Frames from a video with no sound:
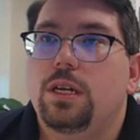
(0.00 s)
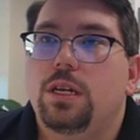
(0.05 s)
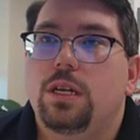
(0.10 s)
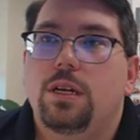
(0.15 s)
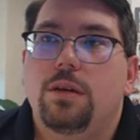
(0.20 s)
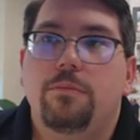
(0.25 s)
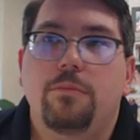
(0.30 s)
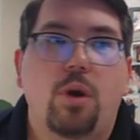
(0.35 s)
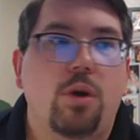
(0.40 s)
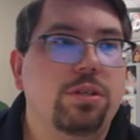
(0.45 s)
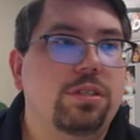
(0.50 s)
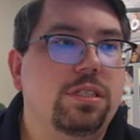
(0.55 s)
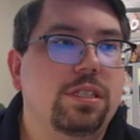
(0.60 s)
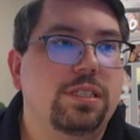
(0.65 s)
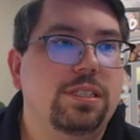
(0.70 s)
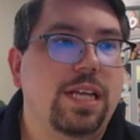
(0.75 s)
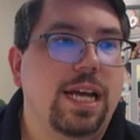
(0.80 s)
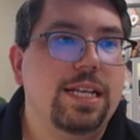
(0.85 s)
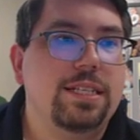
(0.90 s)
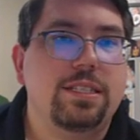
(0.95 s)
Most of the
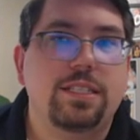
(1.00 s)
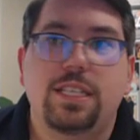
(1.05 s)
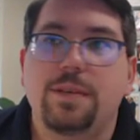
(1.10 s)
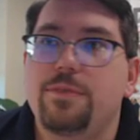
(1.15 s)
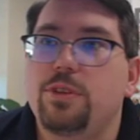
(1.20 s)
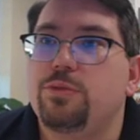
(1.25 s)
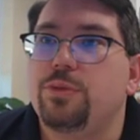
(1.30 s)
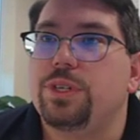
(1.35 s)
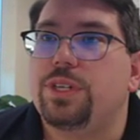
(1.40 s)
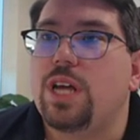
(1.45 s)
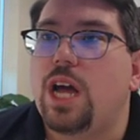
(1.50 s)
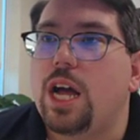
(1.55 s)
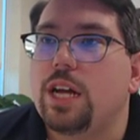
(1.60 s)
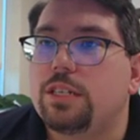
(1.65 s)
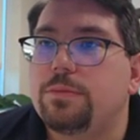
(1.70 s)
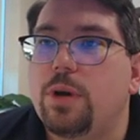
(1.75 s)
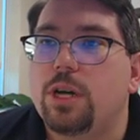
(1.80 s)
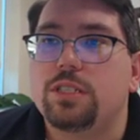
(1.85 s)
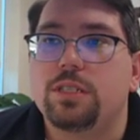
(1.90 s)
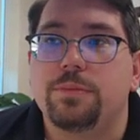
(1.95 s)
signs and symptoms we talked
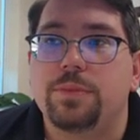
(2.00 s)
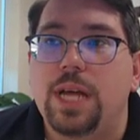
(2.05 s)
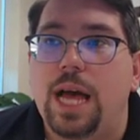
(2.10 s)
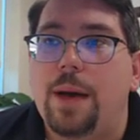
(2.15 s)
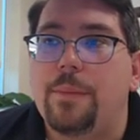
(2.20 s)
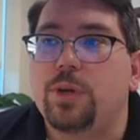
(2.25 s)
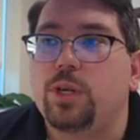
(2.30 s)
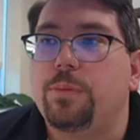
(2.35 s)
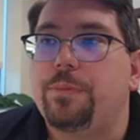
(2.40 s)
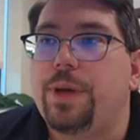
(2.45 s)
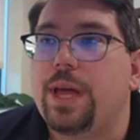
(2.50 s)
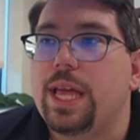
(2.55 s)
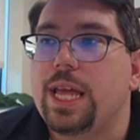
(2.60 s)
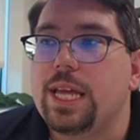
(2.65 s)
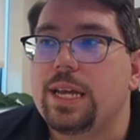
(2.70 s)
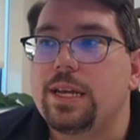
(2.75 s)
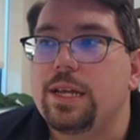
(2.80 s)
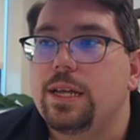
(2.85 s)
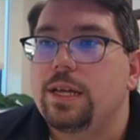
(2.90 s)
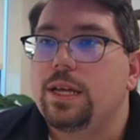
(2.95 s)
about is abdominal pain,
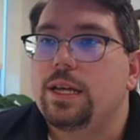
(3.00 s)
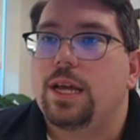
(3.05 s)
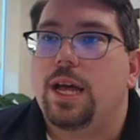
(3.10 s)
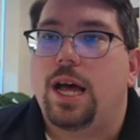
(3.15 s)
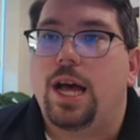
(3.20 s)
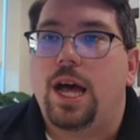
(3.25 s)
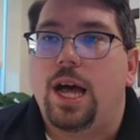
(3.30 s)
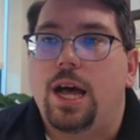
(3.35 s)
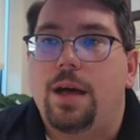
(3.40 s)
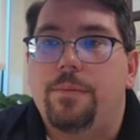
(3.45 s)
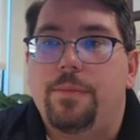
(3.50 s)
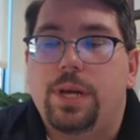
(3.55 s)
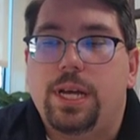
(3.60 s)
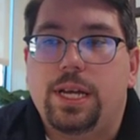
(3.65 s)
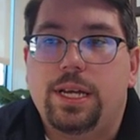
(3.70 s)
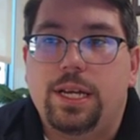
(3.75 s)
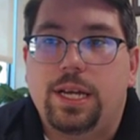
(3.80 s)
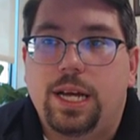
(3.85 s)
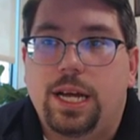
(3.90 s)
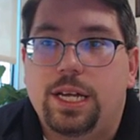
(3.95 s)
um,
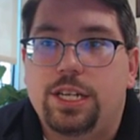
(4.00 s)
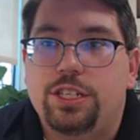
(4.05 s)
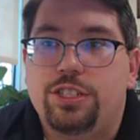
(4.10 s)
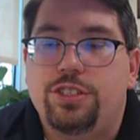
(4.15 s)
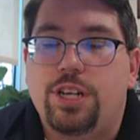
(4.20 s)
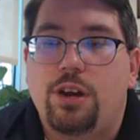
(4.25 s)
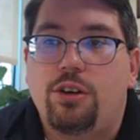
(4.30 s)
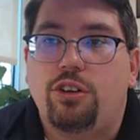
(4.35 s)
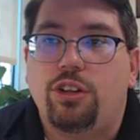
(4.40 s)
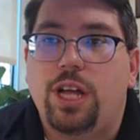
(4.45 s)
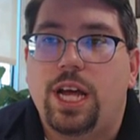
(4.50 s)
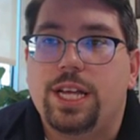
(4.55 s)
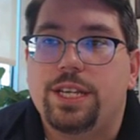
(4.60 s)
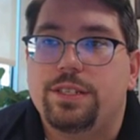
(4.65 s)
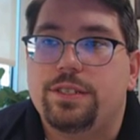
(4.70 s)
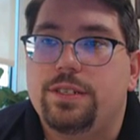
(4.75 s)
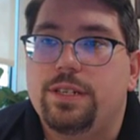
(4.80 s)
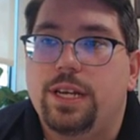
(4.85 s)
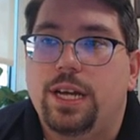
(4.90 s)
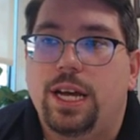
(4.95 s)
uh, generalized
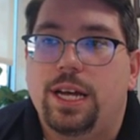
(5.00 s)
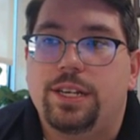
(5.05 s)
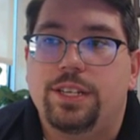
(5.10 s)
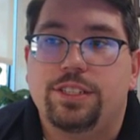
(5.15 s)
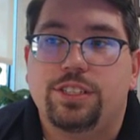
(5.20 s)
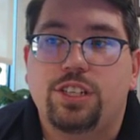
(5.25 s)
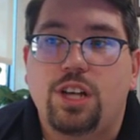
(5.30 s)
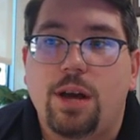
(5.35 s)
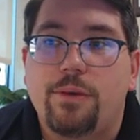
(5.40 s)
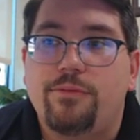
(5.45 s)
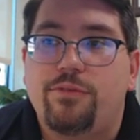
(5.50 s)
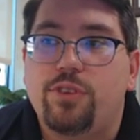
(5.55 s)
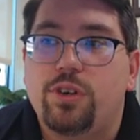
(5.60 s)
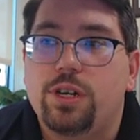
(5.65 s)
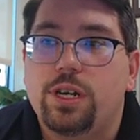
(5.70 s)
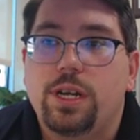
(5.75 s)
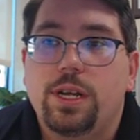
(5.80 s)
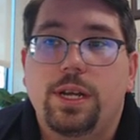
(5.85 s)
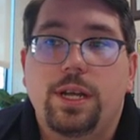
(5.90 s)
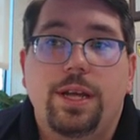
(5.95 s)
uh, discomfort.
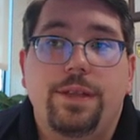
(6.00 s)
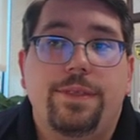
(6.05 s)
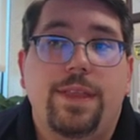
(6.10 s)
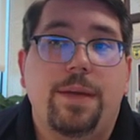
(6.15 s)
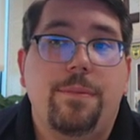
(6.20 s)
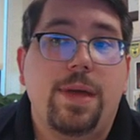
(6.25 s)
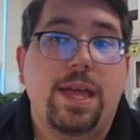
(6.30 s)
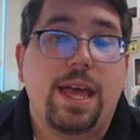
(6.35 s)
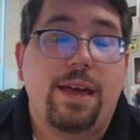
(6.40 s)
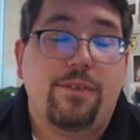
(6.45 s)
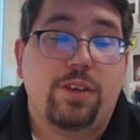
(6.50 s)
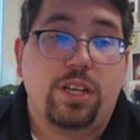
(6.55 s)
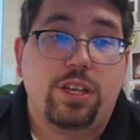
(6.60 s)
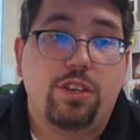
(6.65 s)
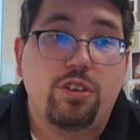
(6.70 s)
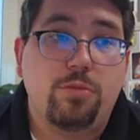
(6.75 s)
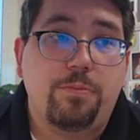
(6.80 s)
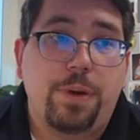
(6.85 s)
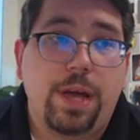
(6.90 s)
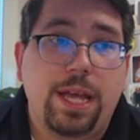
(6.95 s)
They may have acute
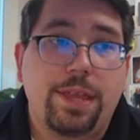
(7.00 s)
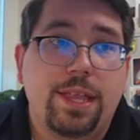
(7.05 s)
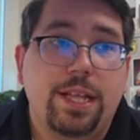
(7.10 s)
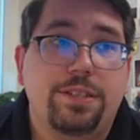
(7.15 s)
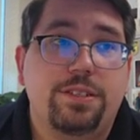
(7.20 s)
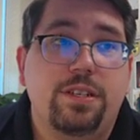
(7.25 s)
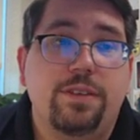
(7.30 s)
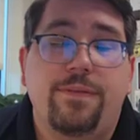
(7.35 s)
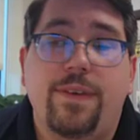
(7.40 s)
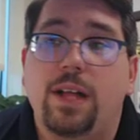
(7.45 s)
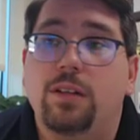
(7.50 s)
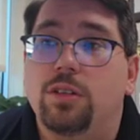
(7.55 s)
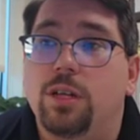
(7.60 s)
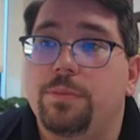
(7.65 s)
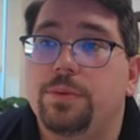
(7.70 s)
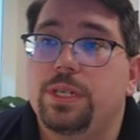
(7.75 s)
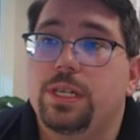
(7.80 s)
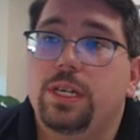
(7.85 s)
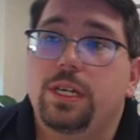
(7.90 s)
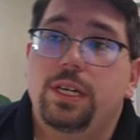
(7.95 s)
pain that's developed.
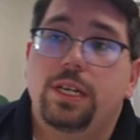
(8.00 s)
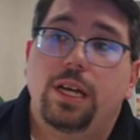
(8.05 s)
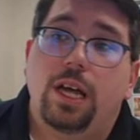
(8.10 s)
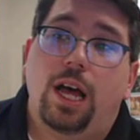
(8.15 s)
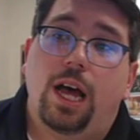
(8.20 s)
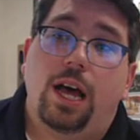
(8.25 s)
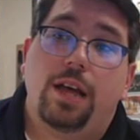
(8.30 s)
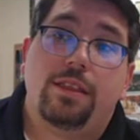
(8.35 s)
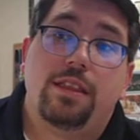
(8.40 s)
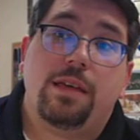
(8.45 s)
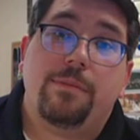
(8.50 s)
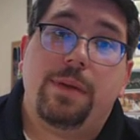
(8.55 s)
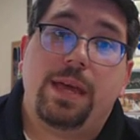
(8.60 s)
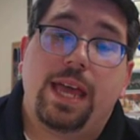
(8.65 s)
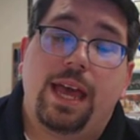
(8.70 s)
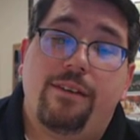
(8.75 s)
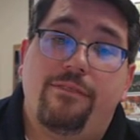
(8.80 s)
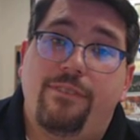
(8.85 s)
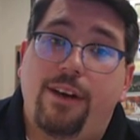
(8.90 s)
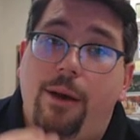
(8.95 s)
Uh, they may have
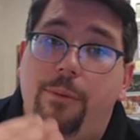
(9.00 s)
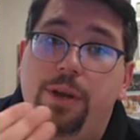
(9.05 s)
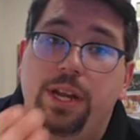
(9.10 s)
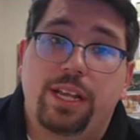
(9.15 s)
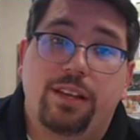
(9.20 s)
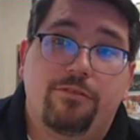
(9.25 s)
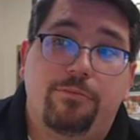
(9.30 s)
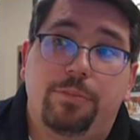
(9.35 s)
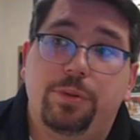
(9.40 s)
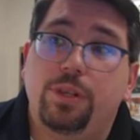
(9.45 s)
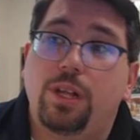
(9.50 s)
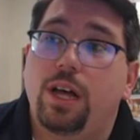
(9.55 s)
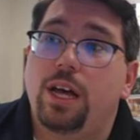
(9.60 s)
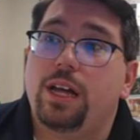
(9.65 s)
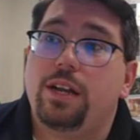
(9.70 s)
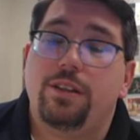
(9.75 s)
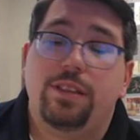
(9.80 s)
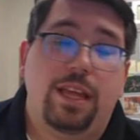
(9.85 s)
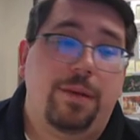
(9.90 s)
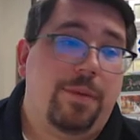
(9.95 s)
vomiting of blood.
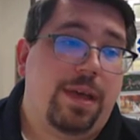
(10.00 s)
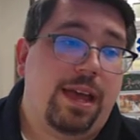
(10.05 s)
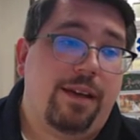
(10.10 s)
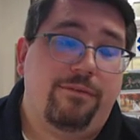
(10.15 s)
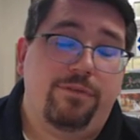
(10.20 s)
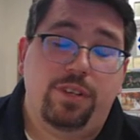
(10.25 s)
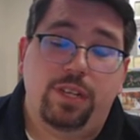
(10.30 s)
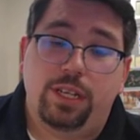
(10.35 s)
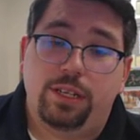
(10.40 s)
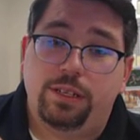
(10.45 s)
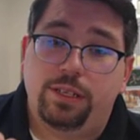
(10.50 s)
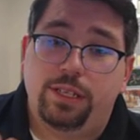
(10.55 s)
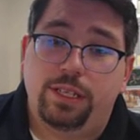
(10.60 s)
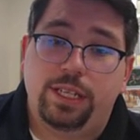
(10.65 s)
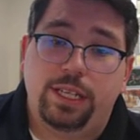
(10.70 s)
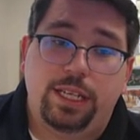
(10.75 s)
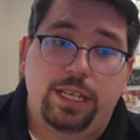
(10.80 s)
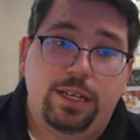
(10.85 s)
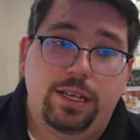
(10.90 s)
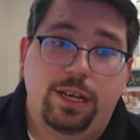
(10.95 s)
They may have the,
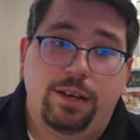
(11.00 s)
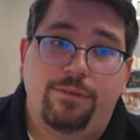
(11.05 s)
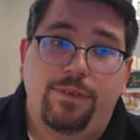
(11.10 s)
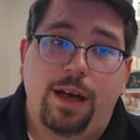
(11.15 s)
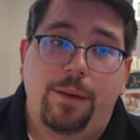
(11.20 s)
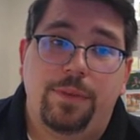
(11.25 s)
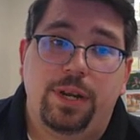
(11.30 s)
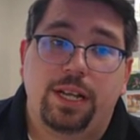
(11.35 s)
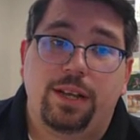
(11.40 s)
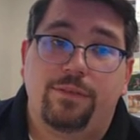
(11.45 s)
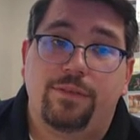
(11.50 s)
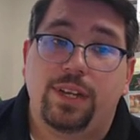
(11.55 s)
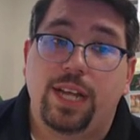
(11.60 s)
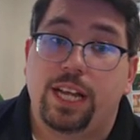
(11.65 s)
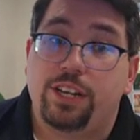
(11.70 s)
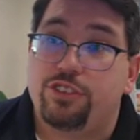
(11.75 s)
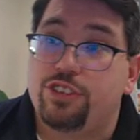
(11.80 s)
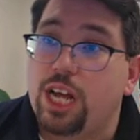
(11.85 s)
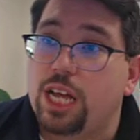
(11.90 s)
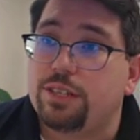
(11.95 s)
the uh, vomiting of
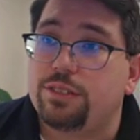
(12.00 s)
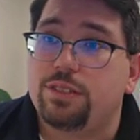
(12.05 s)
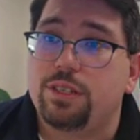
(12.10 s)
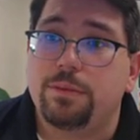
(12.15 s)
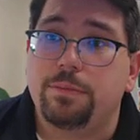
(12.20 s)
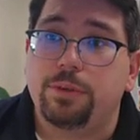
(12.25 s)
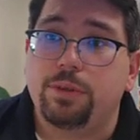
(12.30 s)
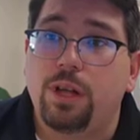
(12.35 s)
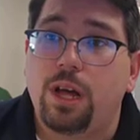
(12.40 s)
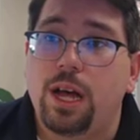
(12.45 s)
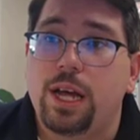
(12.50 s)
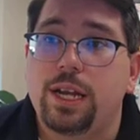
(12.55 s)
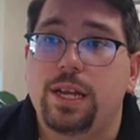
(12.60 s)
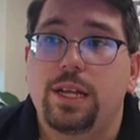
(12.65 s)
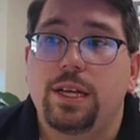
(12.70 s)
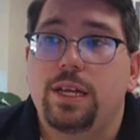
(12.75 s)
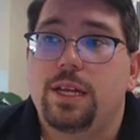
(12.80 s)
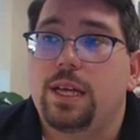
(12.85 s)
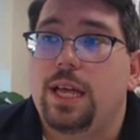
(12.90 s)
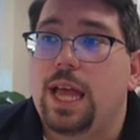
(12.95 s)
digested blood.
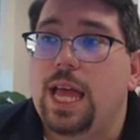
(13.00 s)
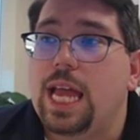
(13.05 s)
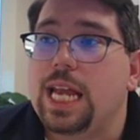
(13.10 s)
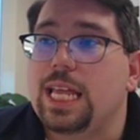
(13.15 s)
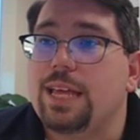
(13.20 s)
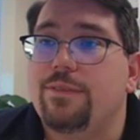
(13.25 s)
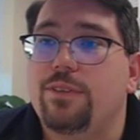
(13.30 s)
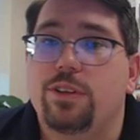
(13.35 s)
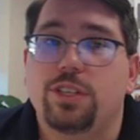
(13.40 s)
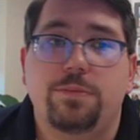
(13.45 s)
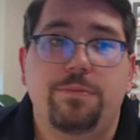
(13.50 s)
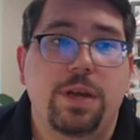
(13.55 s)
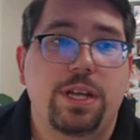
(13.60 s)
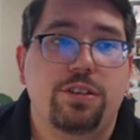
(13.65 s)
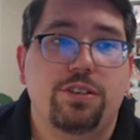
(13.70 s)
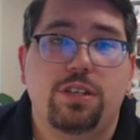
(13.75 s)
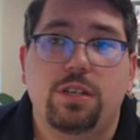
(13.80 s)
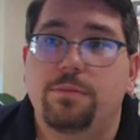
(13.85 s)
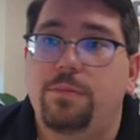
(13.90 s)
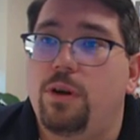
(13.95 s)
Any of those major
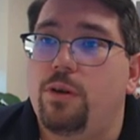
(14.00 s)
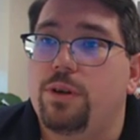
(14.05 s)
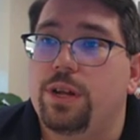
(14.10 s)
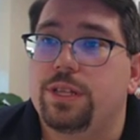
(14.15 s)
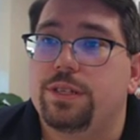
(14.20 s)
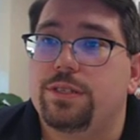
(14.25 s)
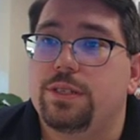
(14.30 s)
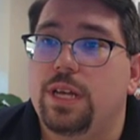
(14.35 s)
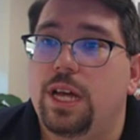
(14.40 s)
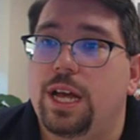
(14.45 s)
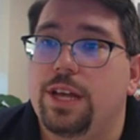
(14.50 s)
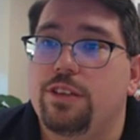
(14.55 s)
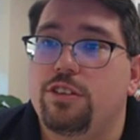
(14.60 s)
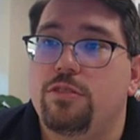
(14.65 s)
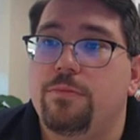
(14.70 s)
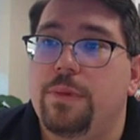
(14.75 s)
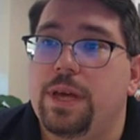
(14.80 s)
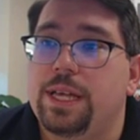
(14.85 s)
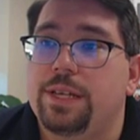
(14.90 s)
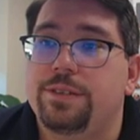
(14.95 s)
components uh, you
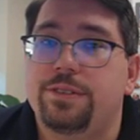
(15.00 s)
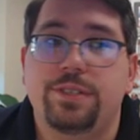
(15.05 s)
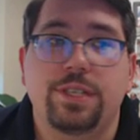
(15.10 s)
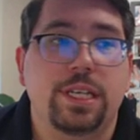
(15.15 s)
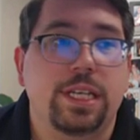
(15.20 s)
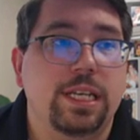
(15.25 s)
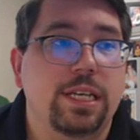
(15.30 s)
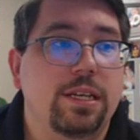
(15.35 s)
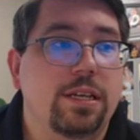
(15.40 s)
may see.